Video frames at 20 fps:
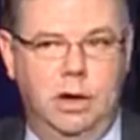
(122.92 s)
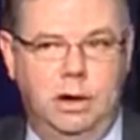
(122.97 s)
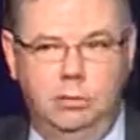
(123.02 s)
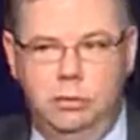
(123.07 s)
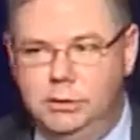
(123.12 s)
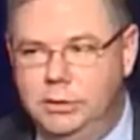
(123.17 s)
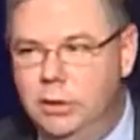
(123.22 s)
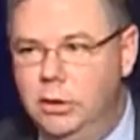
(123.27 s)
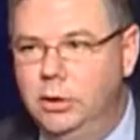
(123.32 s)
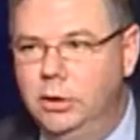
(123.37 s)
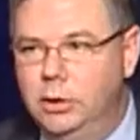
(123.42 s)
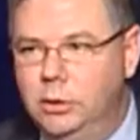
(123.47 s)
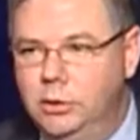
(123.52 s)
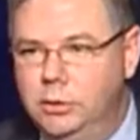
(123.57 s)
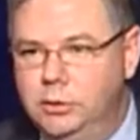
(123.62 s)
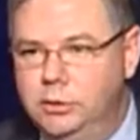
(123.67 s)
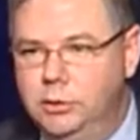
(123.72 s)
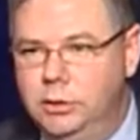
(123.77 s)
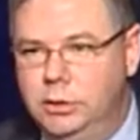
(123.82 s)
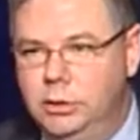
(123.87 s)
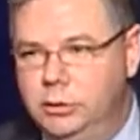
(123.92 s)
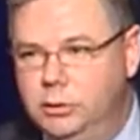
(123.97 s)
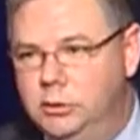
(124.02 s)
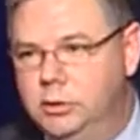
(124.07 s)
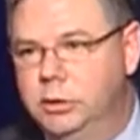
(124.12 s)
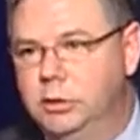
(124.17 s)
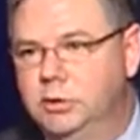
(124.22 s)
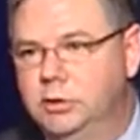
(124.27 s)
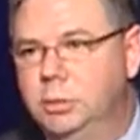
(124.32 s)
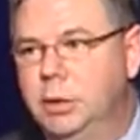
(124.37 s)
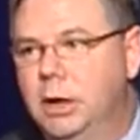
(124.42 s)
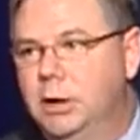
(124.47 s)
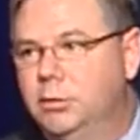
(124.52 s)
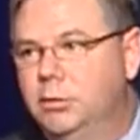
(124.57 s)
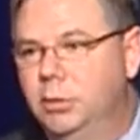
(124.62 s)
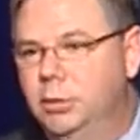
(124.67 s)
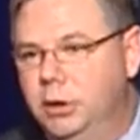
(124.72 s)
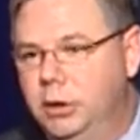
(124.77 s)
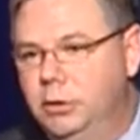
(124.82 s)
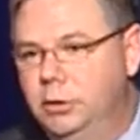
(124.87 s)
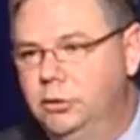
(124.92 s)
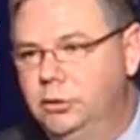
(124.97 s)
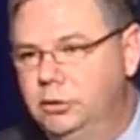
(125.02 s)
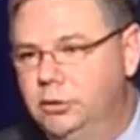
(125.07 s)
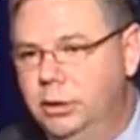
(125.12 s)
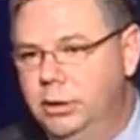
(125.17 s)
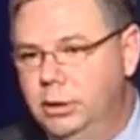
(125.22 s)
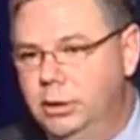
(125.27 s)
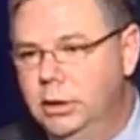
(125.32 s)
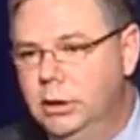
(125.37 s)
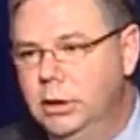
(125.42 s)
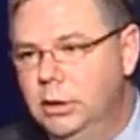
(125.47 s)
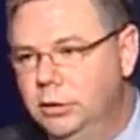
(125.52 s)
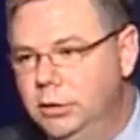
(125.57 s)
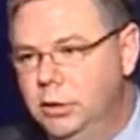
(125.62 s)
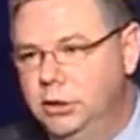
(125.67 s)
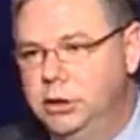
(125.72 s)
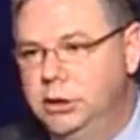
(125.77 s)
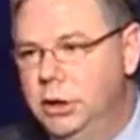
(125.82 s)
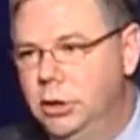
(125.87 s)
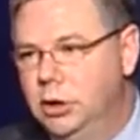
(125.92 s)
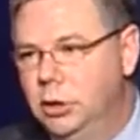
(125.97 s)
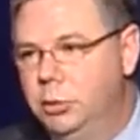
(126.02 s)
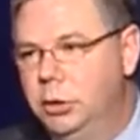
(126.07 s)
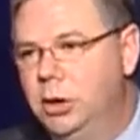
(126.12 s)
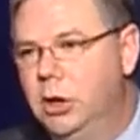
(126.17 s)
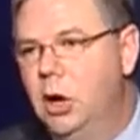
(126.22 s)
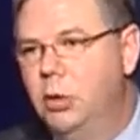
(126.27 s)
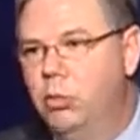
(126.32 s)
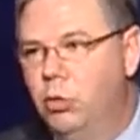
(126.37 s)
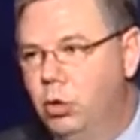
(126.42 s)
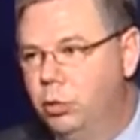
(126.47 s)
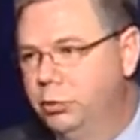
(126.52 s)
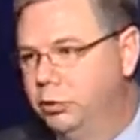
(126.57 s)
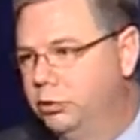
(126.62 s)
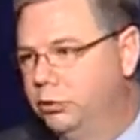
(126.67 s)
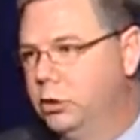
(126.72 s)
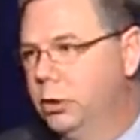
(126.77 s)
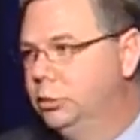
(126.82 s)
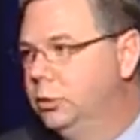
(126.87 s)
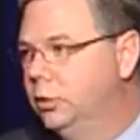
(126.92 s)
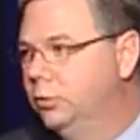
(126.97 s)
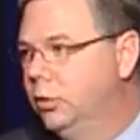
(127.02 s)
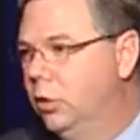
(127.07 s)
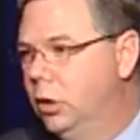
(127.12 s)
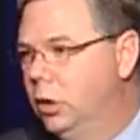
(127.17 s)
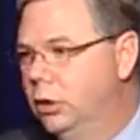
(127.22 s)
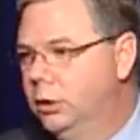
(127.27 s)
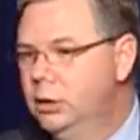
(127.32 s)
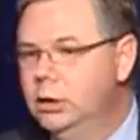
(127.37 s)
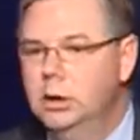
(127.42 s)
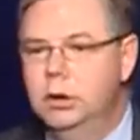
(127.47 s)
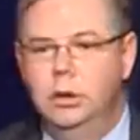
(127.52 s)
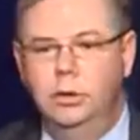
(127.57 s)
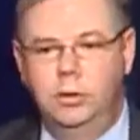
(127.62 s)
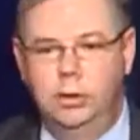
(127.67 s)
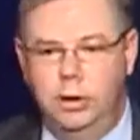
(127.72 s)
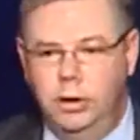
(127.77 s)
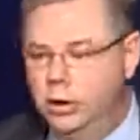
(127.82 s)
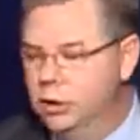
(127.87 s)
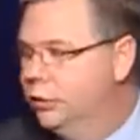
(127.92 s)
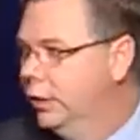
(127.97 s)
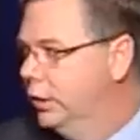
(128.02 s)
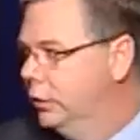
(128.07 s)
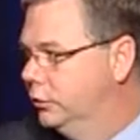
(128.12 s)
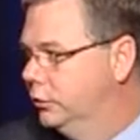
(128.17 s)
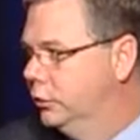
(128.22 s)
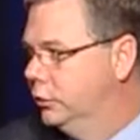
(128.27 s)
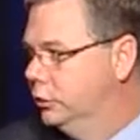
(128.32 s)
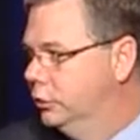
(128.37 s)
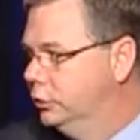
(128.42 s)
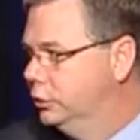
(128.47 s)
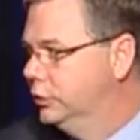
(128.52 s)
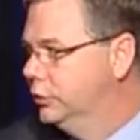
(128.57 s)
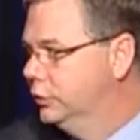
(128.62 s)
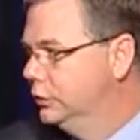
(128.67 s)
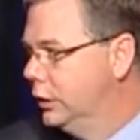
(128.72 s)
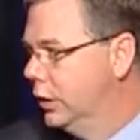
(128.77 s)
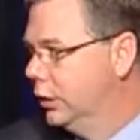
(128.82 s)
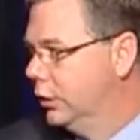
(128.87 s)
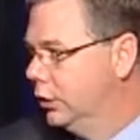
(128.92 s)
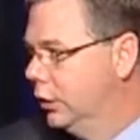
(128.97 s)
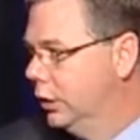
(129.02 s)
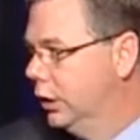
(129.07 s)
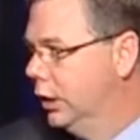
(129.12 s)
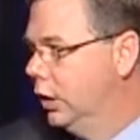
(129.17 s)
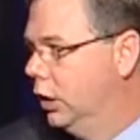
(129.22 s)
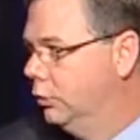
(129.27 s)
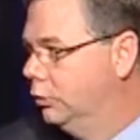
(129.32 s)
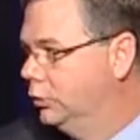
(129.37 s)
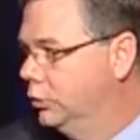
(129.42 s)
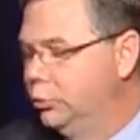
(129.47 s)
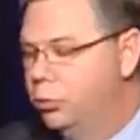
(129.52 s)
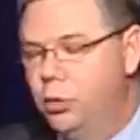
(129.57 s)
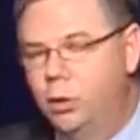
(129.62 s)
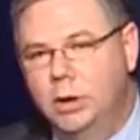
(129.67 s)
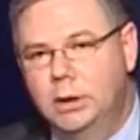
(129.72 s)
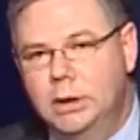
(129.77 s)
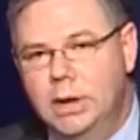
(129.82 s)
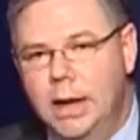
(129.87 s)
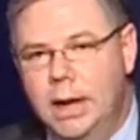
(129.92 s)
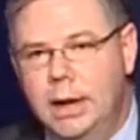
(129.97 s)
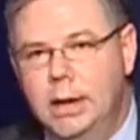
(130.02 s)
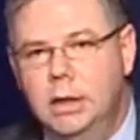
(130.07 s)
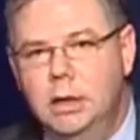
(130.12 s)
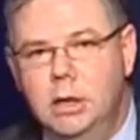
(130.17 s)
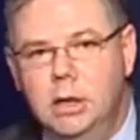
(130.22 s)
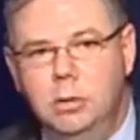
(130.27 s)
I would tell you is that you should expect from industry this year to become more prescriptive on the integrated solutions that are going to help support that.